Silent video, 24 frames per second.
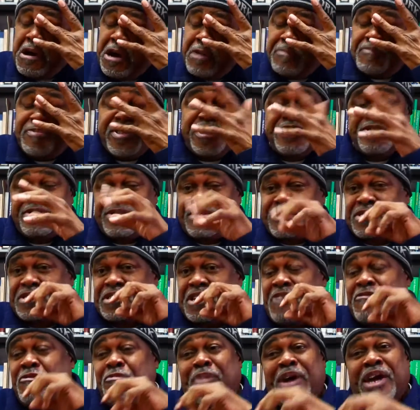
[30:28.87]
a piece.
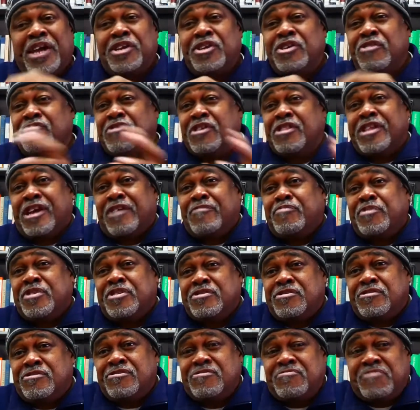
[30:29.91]
Everybody looked at that
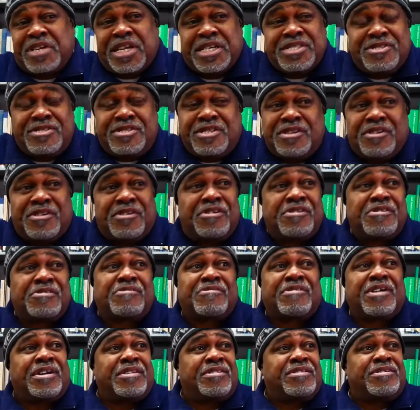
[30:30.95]
piece too, but I just did it all
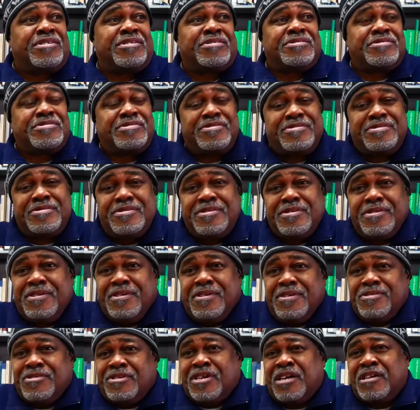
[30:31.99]
Krylon.
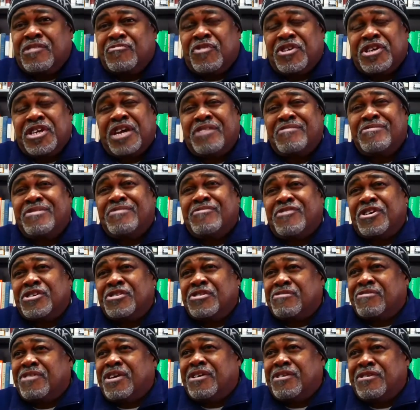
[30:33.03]
because I just wanted to get rid of all the
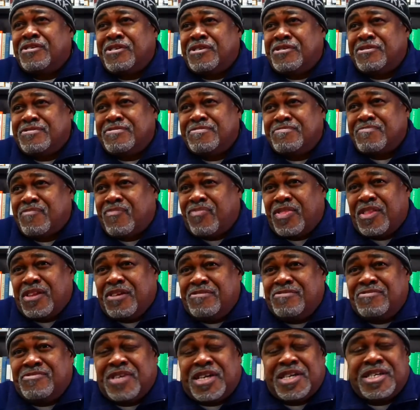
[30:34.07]
Krylon. Yeah.
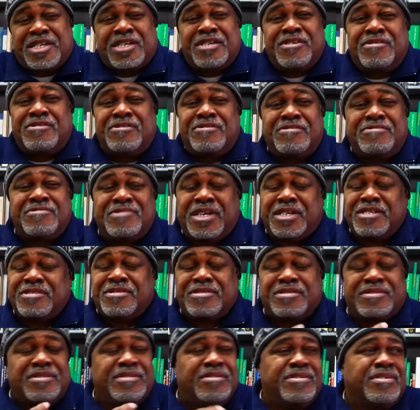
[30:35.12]
And when I came home, I had
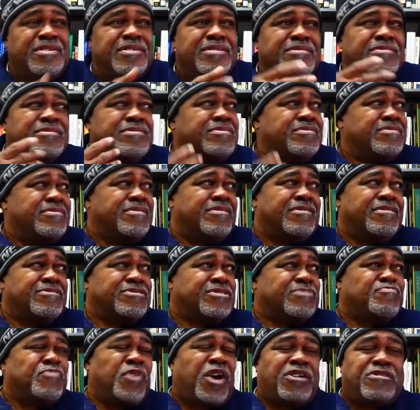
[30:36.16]
all the
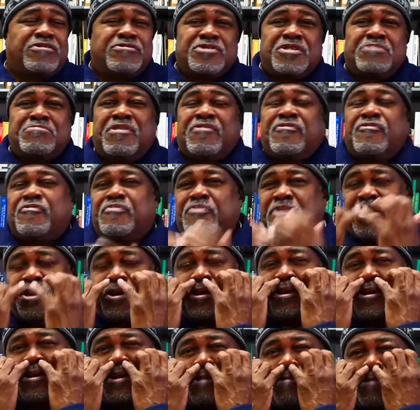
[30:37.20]
sparkles on my face,
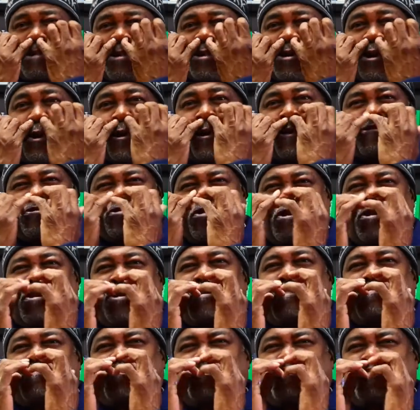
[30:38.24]
all in my nose,
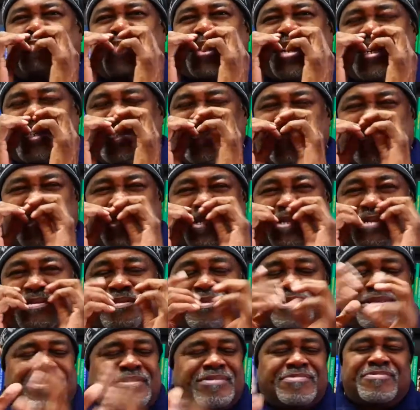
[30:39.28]
all painted,
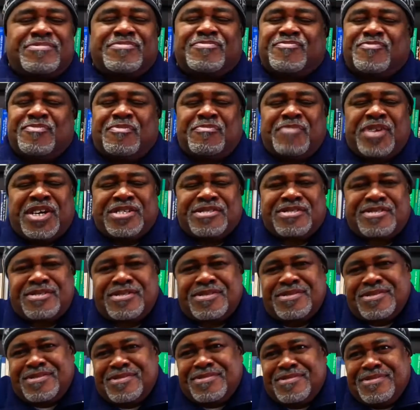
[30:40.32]
all oh, mess.
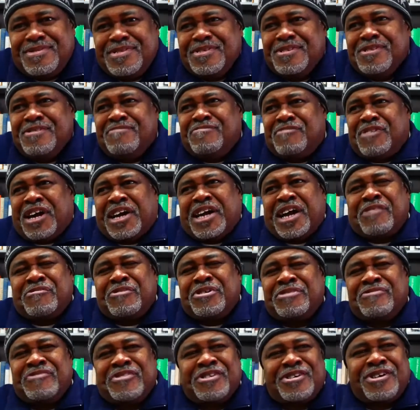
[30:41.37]
So I got
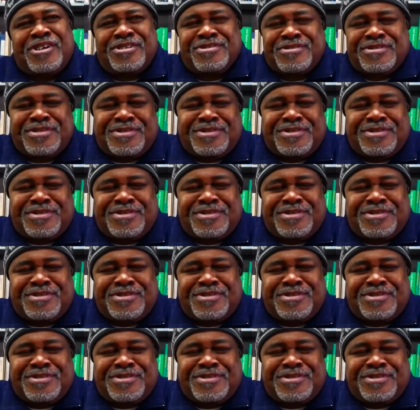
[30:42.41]
rid of it all.